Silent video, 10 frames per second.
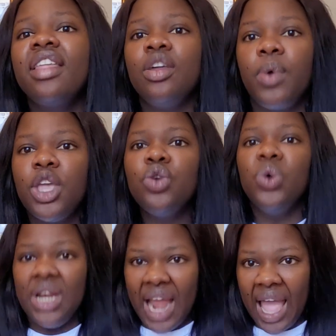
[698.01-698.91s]
the way you
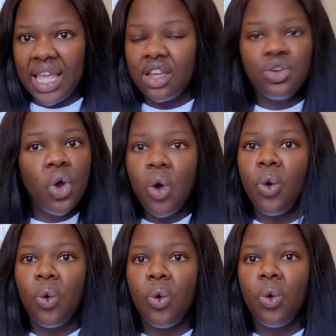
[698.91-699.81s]
would like
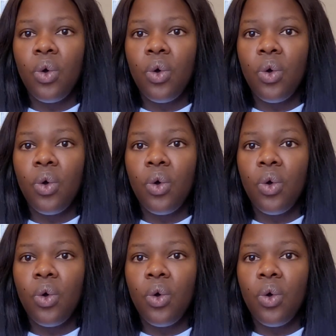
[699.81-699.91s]
no